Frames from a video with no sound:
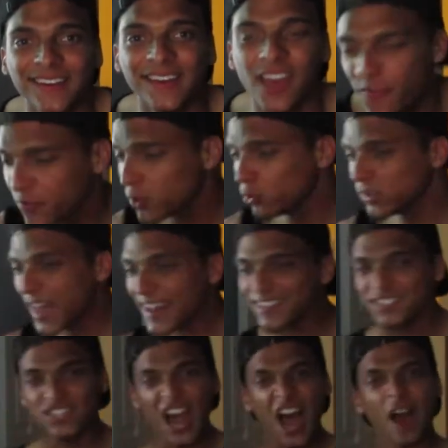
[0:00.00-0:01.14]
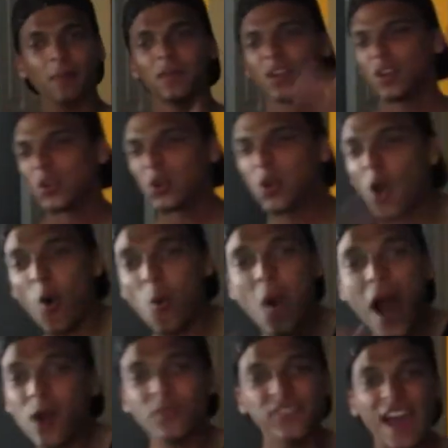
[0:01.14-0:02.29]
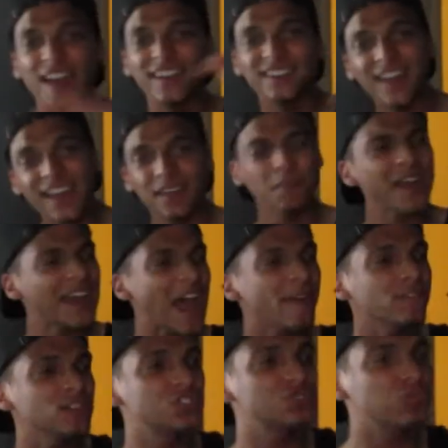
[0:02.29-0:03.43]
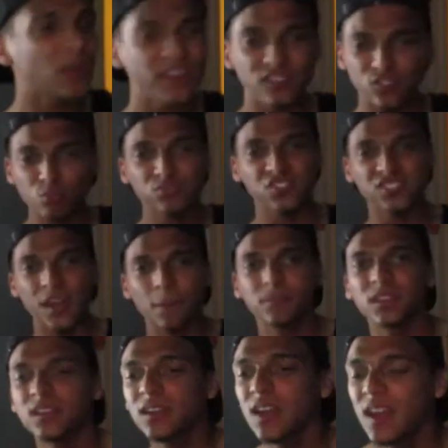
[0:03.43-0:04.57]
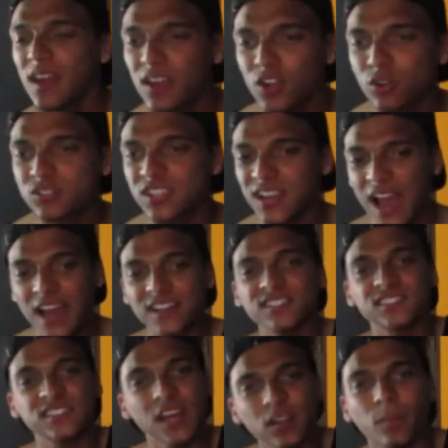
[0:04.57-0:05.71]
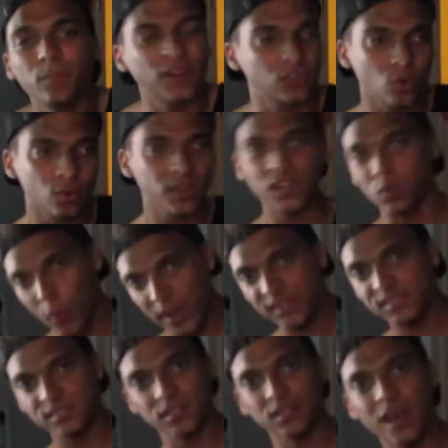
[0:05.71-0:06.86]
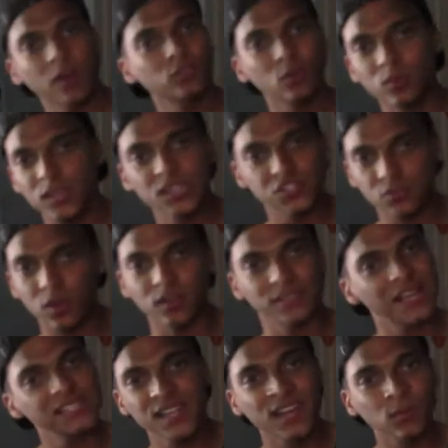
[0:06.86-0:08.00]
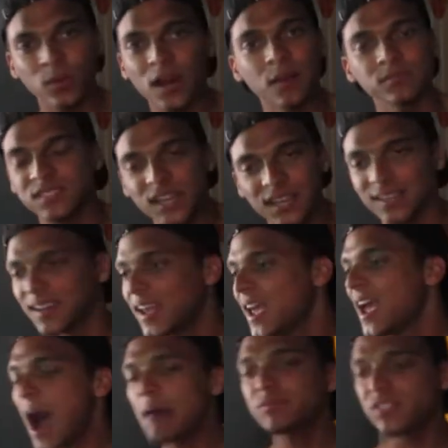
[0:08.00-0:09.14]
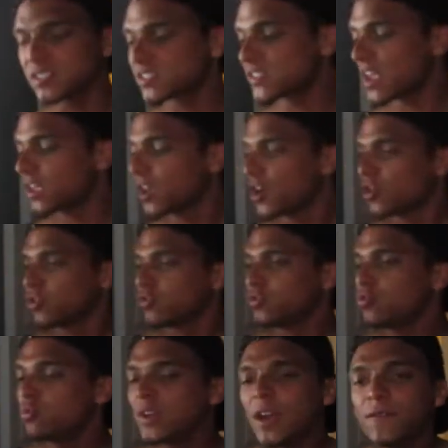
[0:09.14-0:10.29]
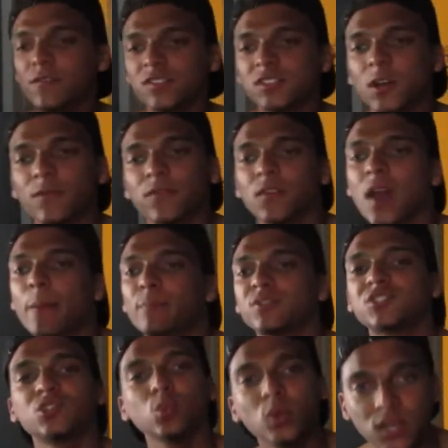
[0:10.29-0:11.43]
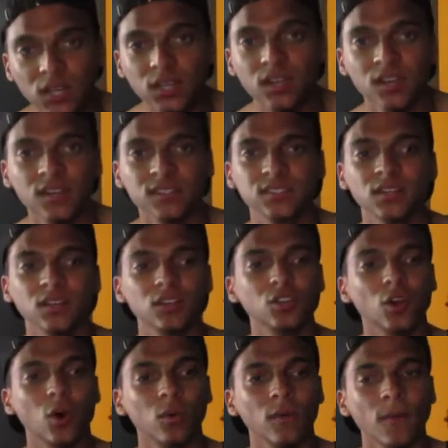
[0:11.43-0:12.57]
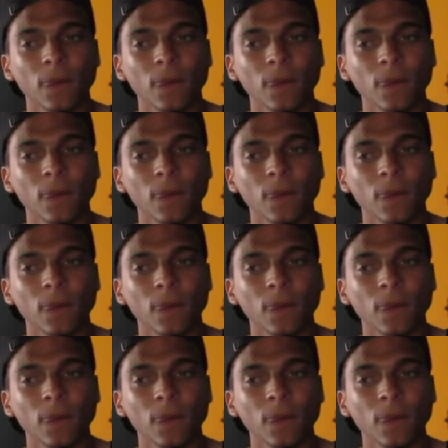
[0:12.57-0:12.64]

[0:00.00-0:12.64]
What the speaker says: If you land a job, go out that night, man, have a drink, do something, to kind of celebrate. Don't get wasted now. Don't get drunk. That's not what I'm saying. I'm just saying, you give yourself an opportunity to,